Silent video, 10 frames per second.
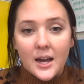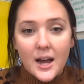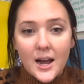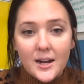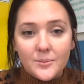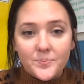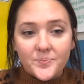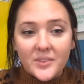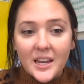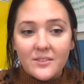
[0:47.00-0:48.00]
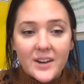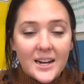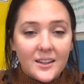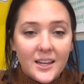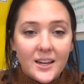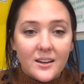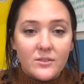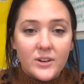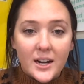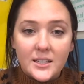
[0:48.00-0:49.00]
Um, and finally,
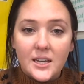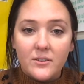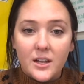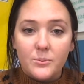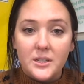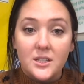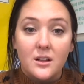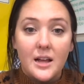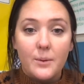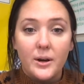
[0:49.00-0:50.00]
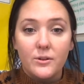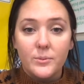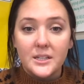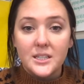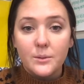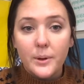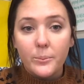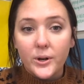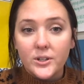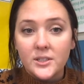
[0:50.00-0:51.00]
Fridays have allowed me to collaborate with my team
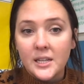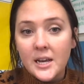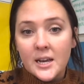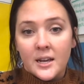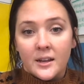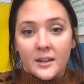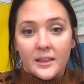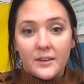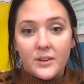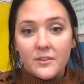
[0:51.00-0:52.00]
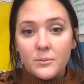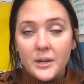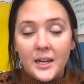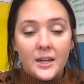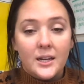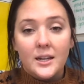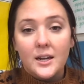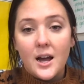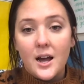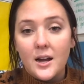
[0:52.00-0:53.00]
members. They've given me
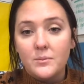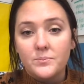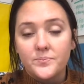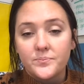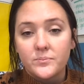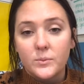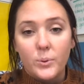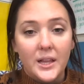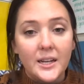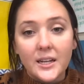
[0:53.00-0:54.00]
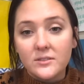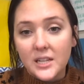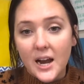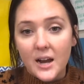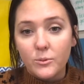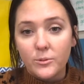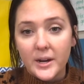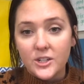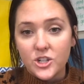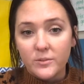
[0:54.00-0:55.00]
um, plenty of time with
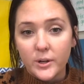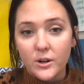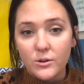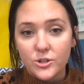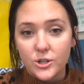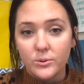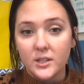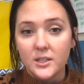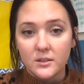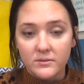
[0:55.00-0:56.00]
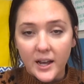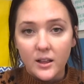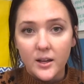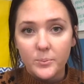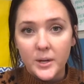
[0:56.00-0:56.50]
my achievement coach to really develop